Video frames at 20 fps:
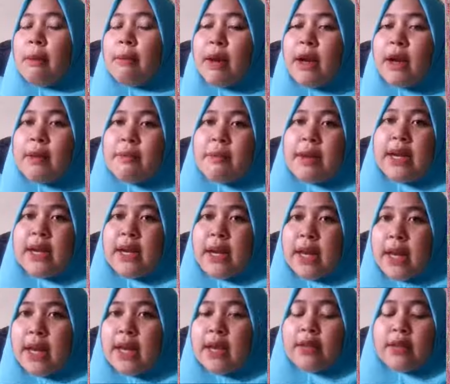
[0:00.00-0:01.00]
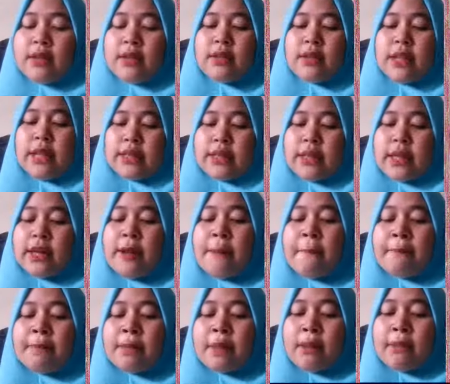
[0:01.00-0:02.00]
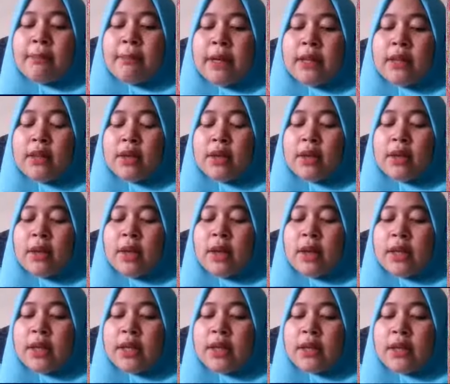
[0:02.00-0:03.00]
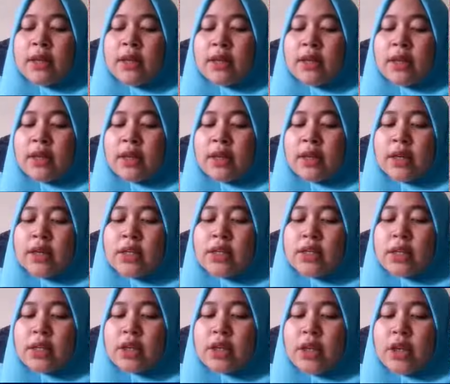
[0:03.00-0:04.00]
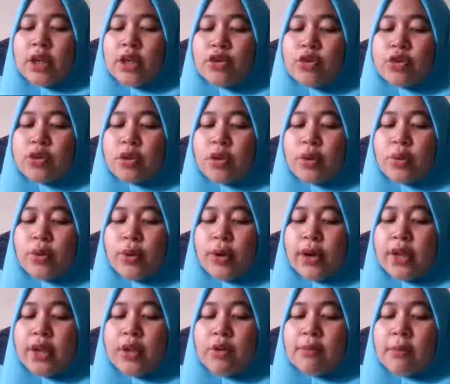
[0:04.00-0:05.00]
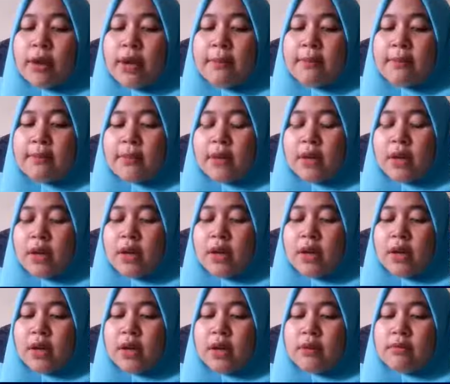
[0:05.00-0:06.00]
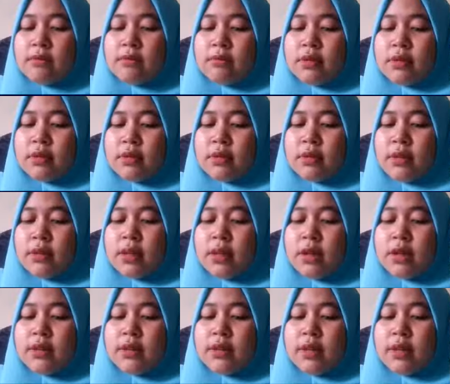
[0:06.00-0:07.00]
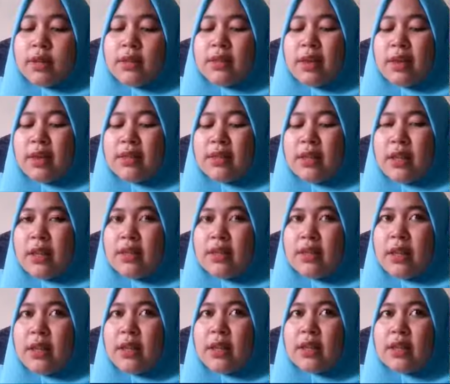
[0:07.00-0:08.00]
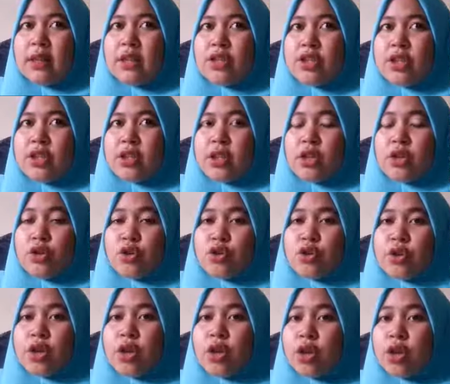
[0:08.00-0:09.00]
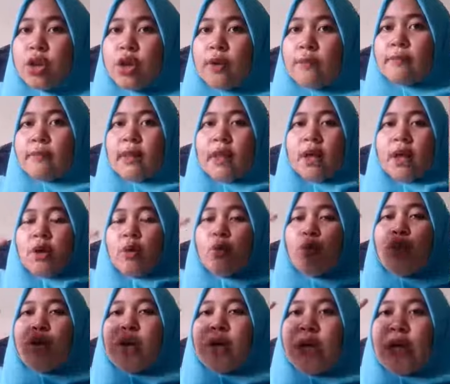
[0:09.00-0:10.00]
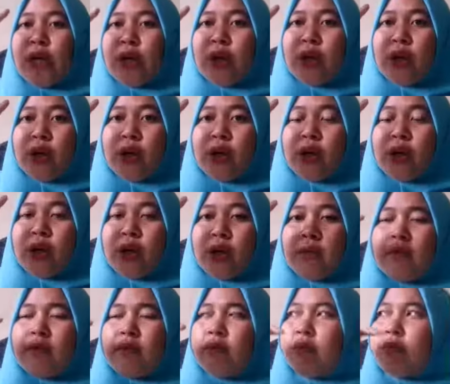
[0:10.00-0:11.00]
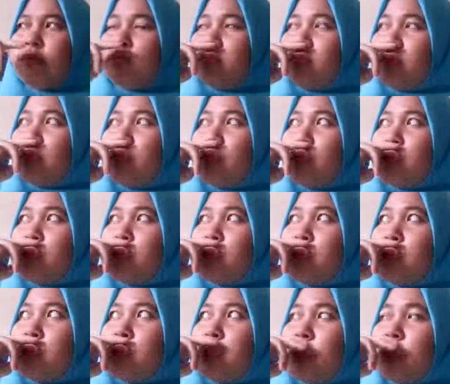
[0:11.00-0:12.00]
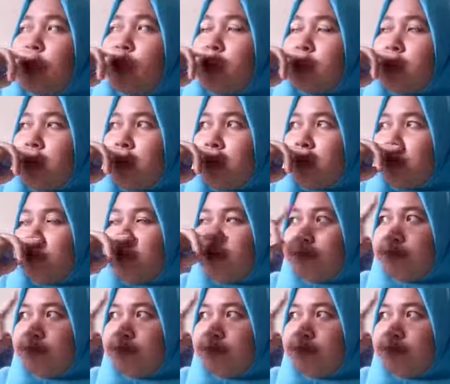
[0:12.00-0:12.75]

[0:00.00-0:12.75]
mama kemana, like that. But in English they use where are you, mom. The children use word use